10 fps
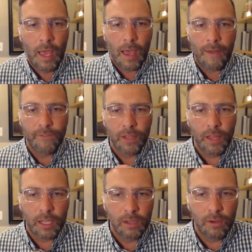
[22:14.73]
I feel
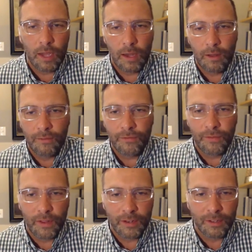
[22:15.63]
like you kind of
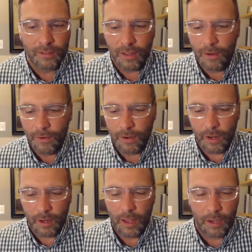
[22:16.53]
discovered,
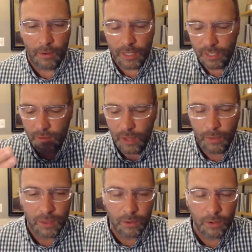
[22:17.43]
and I know I shared that
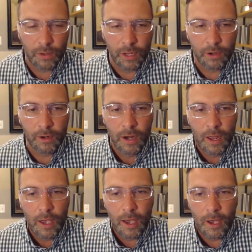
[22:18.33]
with you earlier,
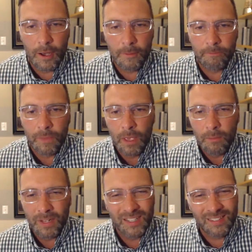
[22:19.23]
um,
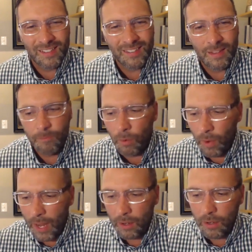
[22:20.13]
but just a simple
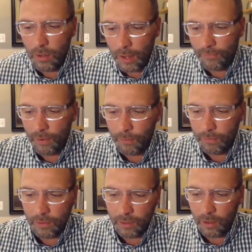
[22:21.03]
way. I know you, if I
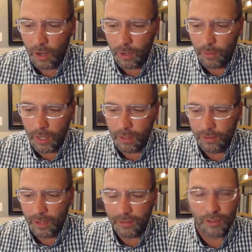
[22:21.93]
caught it right, you
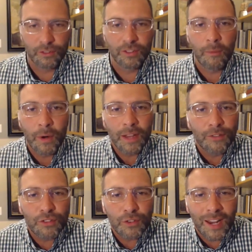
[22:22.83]
said it's a summary of
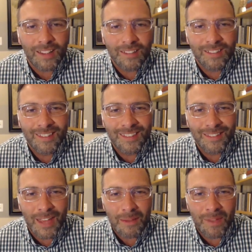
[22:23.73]
strengths
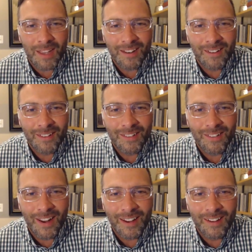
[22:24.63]
statement,
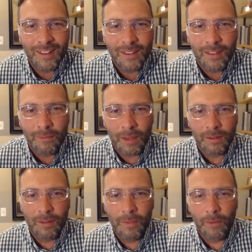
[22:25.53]
right? Is that my,
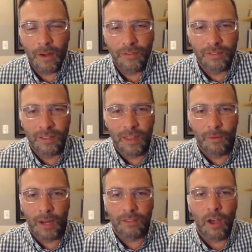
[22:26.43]
am I referencing that
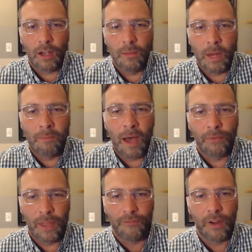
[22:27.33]
right? Talk a little bit
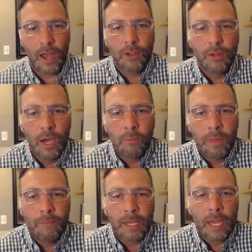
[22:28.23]
about that for how you help
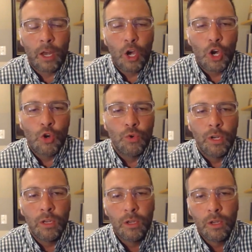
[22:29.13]
them to kind of own